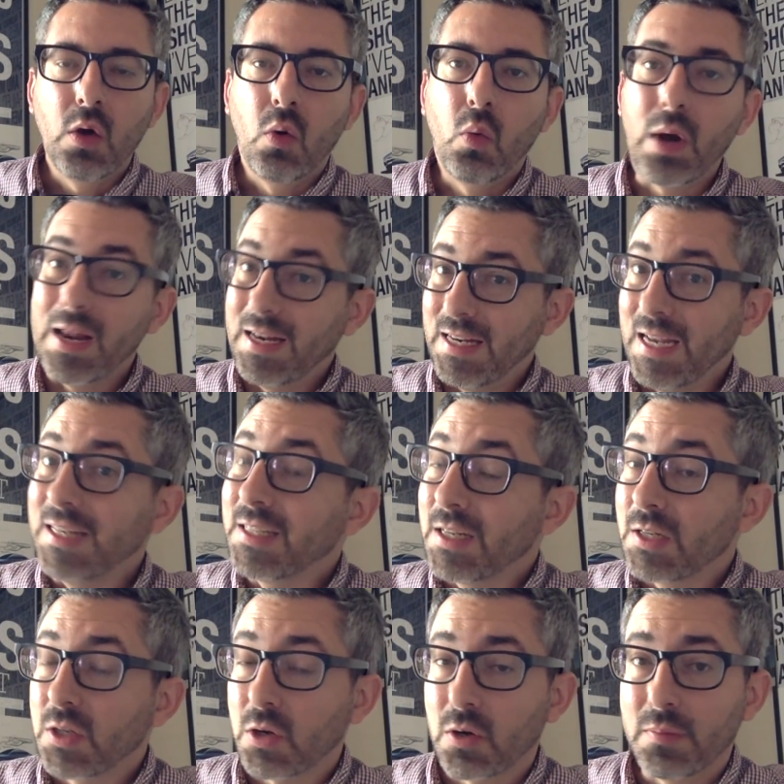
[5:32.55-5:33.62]
What I need to
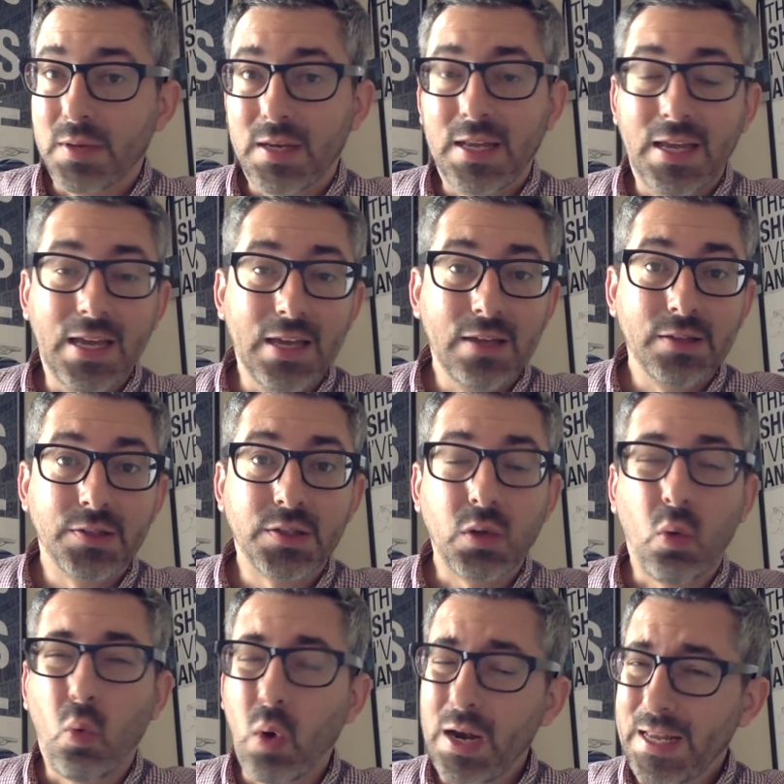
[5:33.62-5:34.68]
determine is
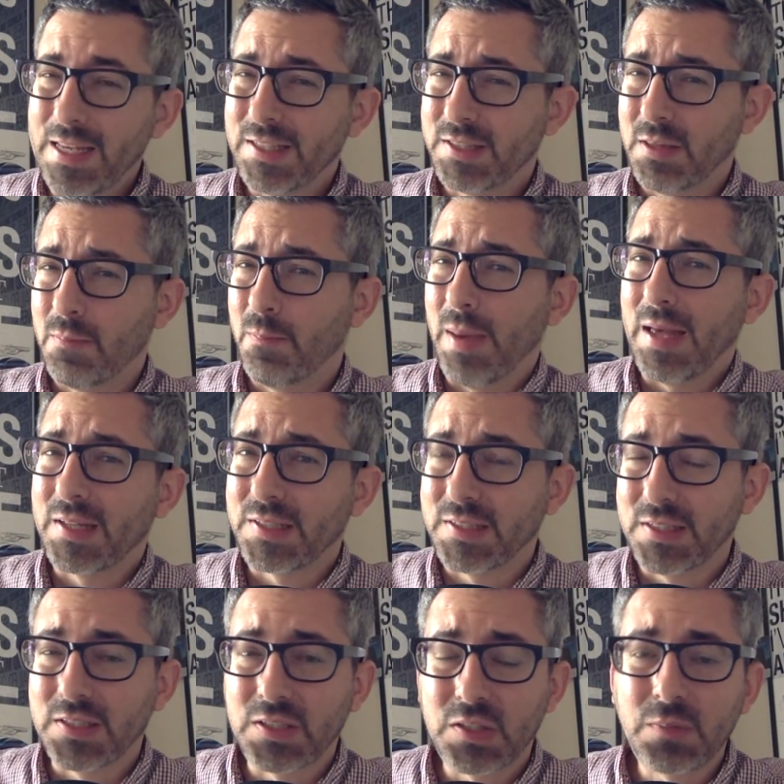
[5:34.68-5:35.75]
what is the
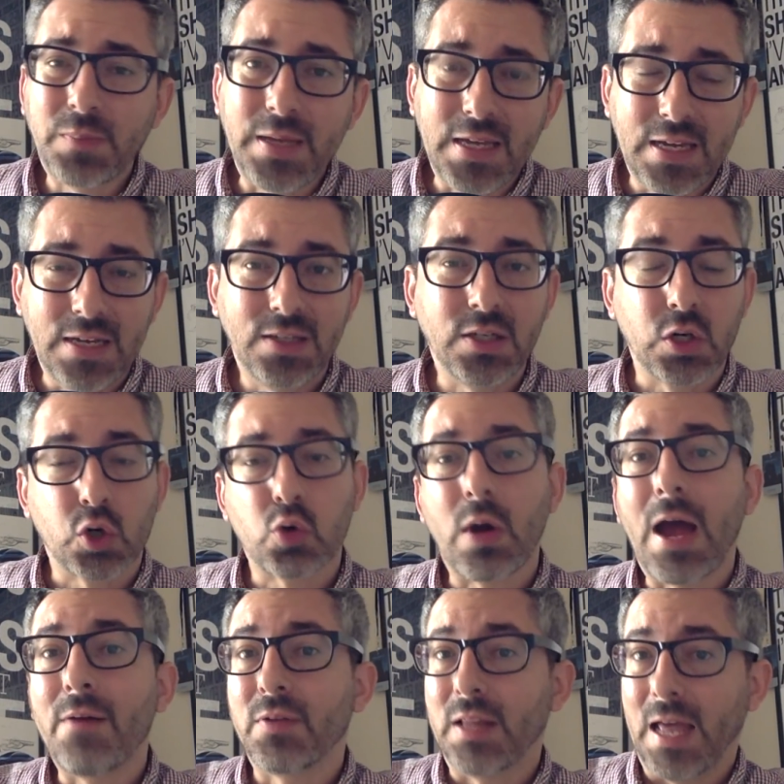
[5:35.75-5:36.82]
best speed to
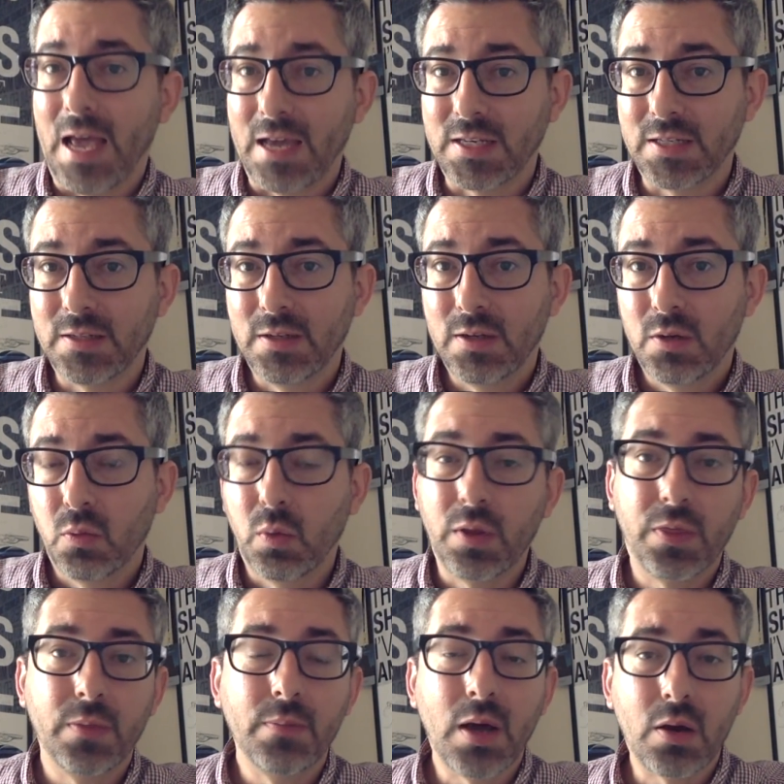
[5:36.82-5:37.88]
travel at
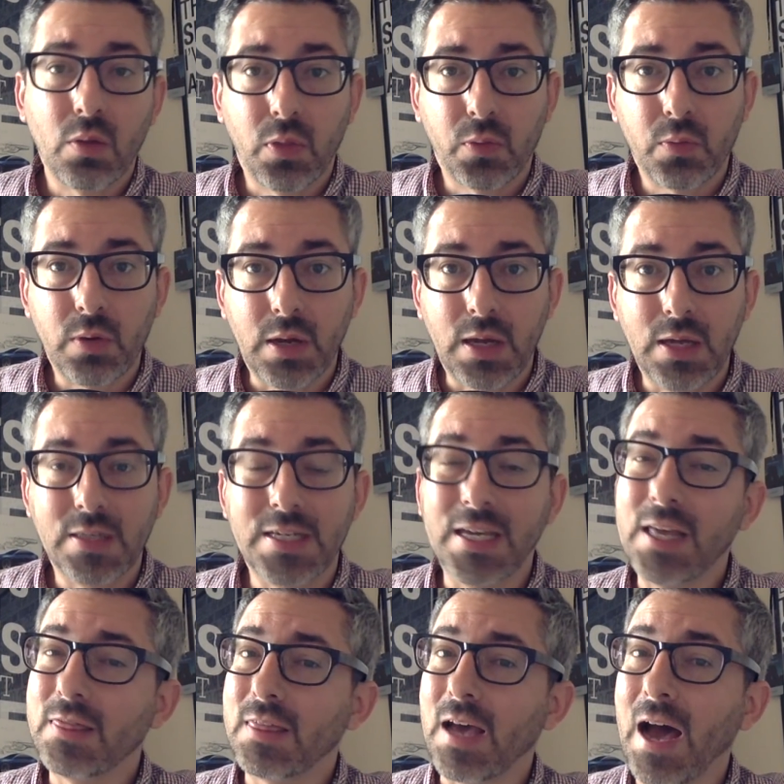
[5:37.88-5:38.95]
with the Model three to
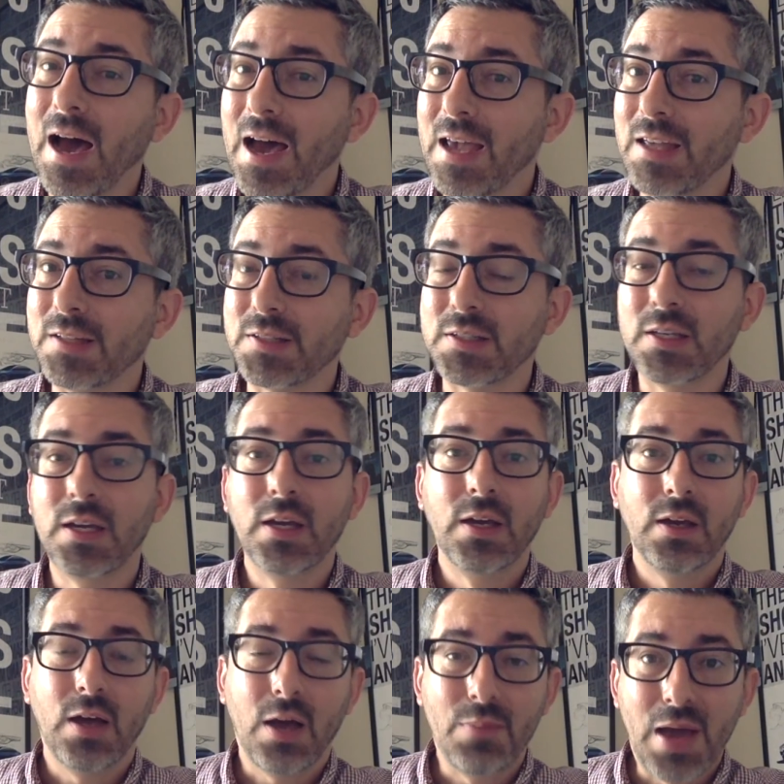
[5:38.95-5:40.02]
get the highest
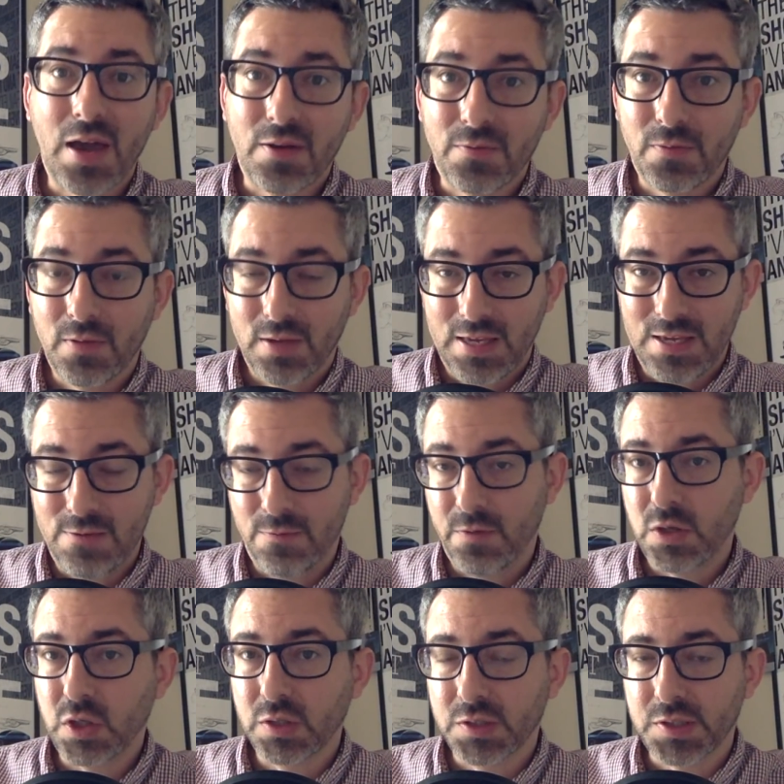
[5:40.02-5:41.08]
amount of
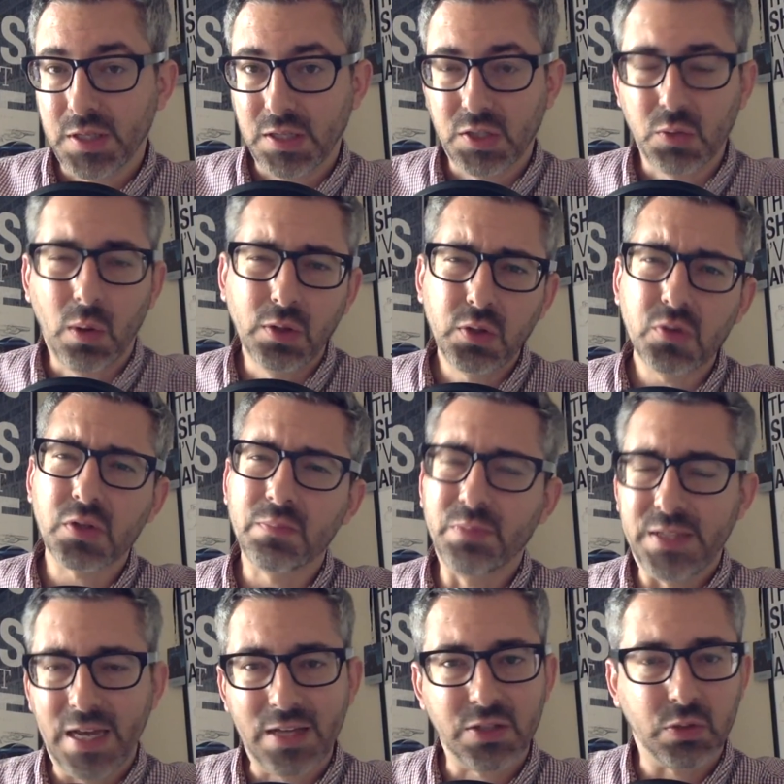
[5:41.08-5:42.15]
efficiency. So I'll do some
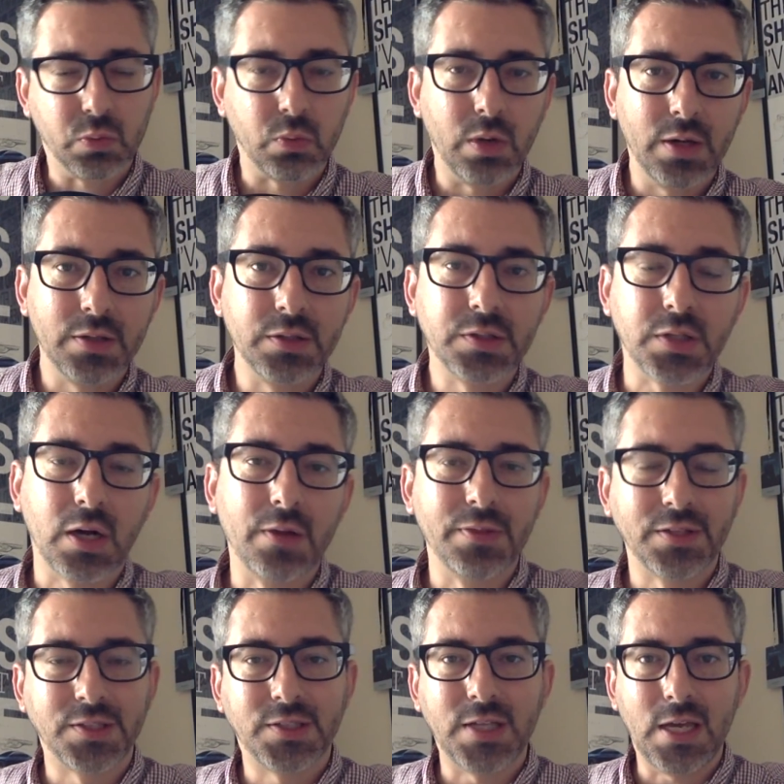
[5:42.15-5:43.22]
test runs on
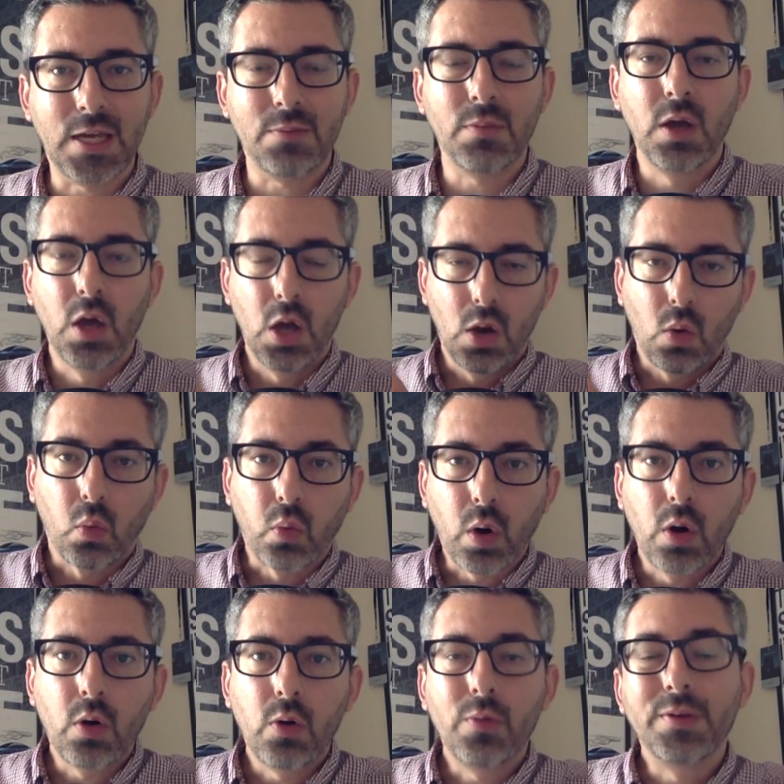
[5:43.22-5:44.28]
the same
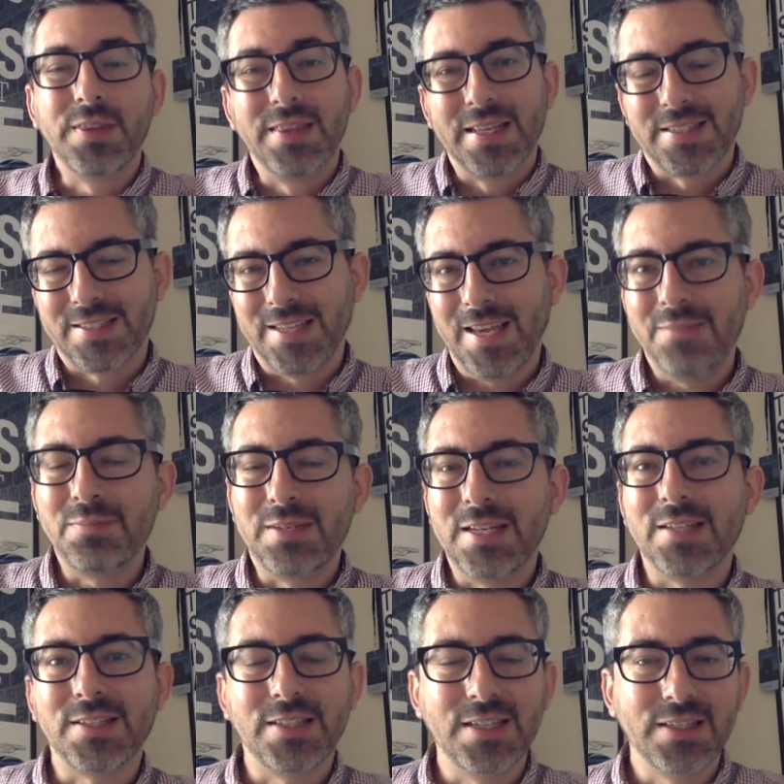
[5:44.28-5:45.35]
road, the same
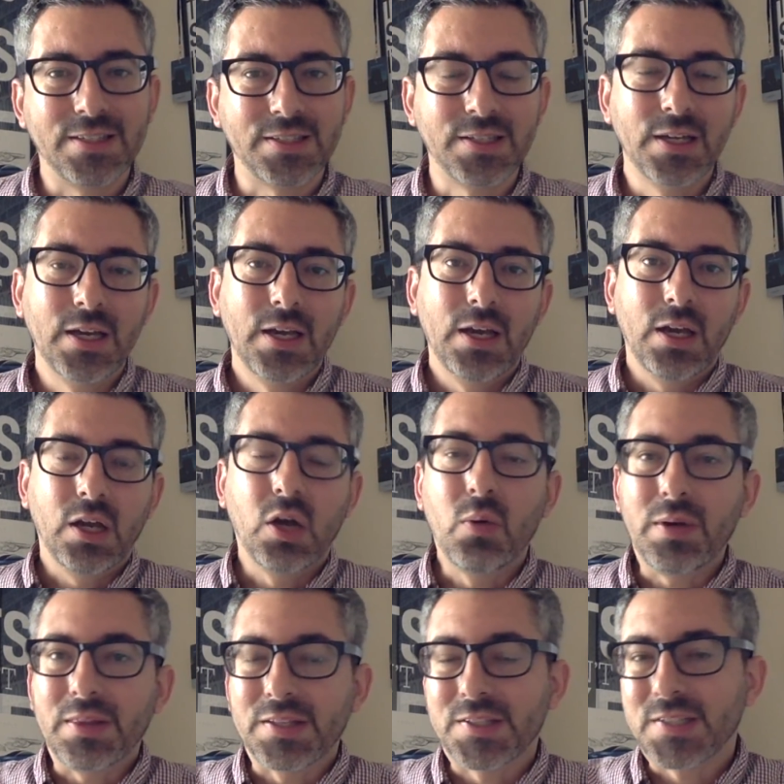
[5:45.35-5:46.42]
distance,
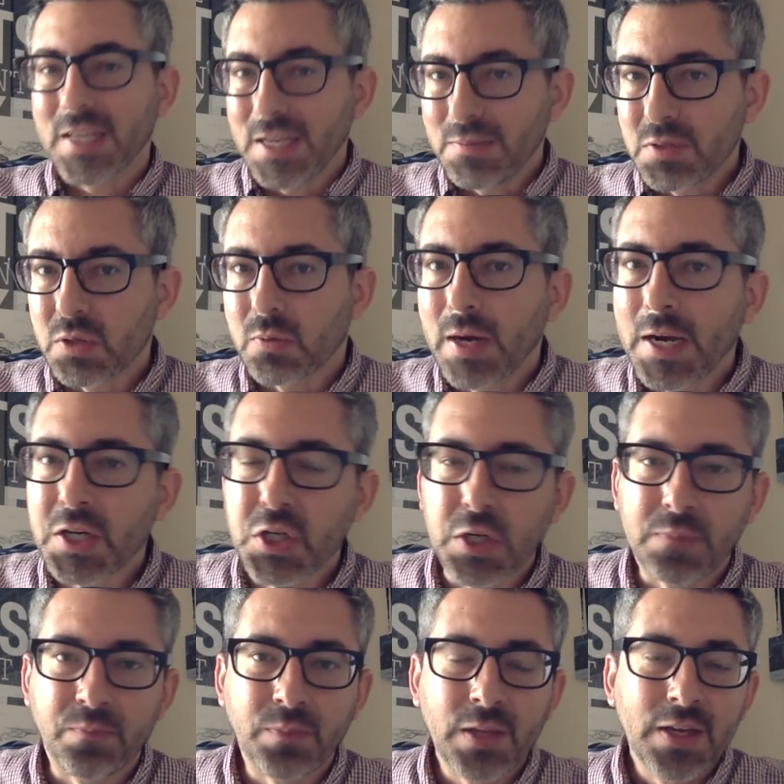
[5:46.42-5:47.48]
going the same
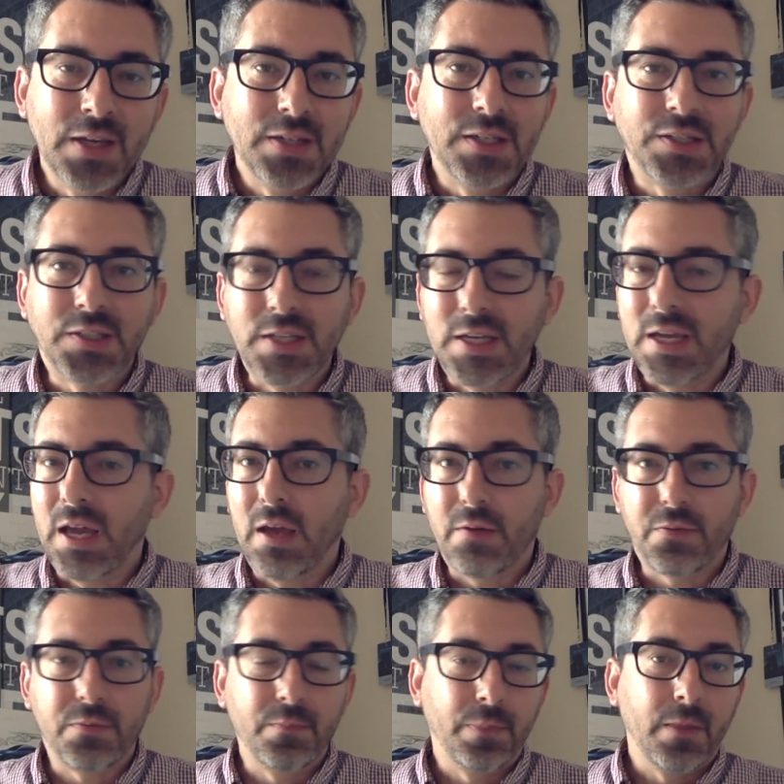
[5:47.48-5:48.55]
direction to see
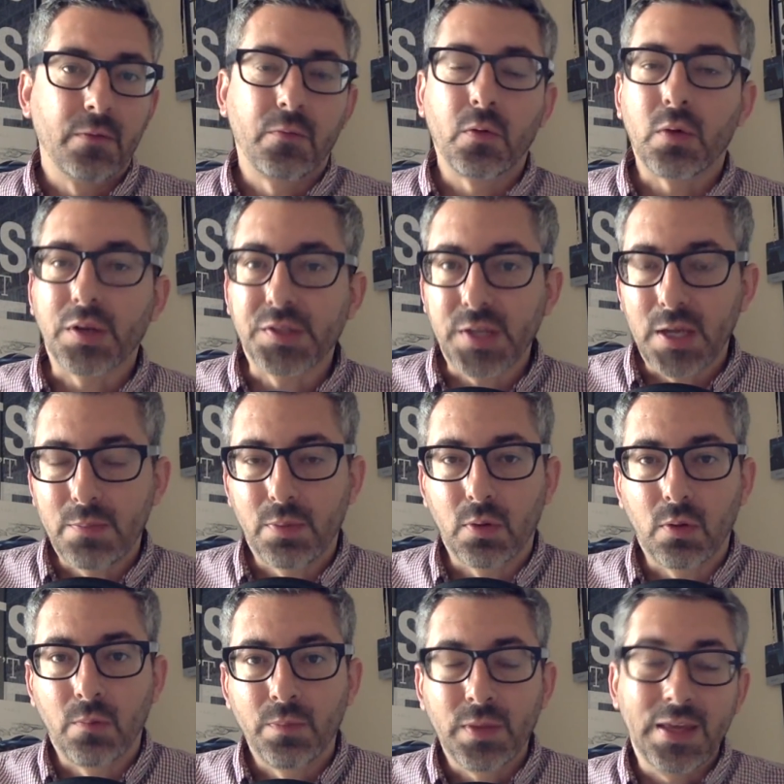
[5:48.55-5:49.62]
if, for
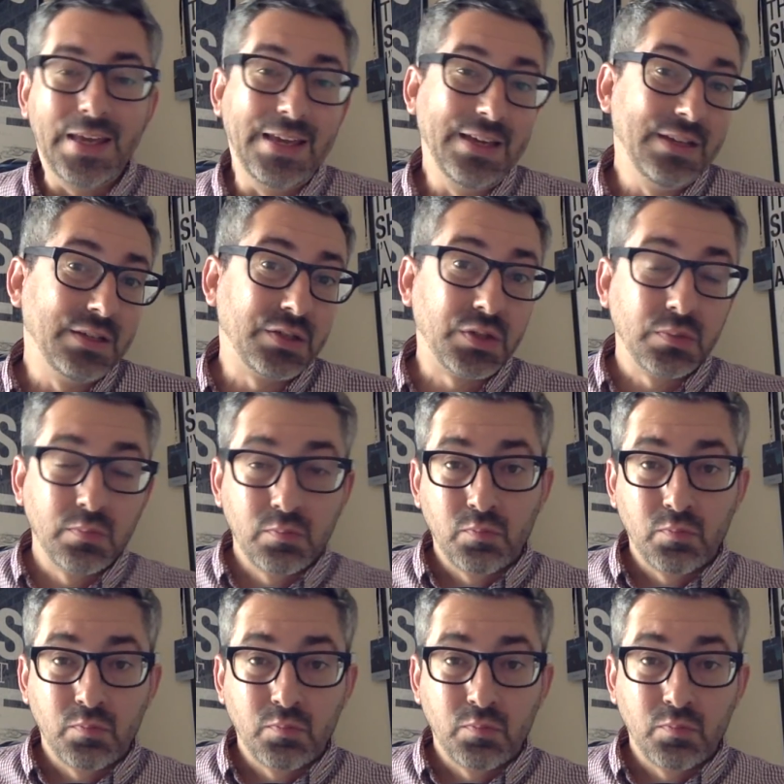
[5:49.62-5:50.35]
example, is